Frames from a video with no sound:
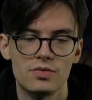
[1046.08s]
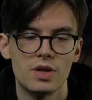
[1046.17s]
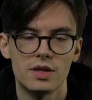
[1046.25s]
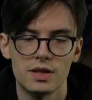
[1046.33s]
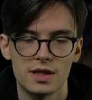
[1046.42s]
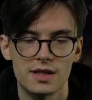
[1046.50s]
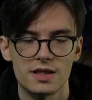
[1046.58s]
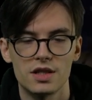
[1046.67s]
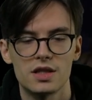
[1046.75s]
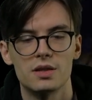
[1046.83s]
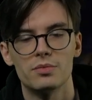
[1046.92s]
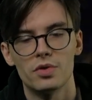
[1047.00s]
it's just a
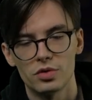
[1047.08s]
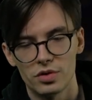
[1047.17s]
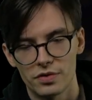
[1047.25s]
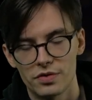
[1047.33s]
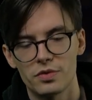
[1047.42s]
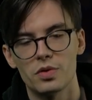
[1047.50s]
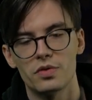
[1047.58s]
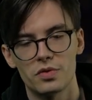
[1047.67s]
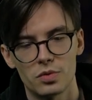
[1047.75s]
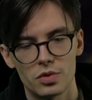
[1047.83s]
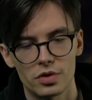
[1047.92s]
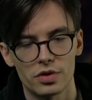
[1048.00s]
mode of
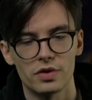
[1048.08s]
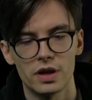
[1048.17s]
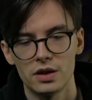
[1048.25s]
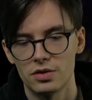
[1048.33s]
work, right?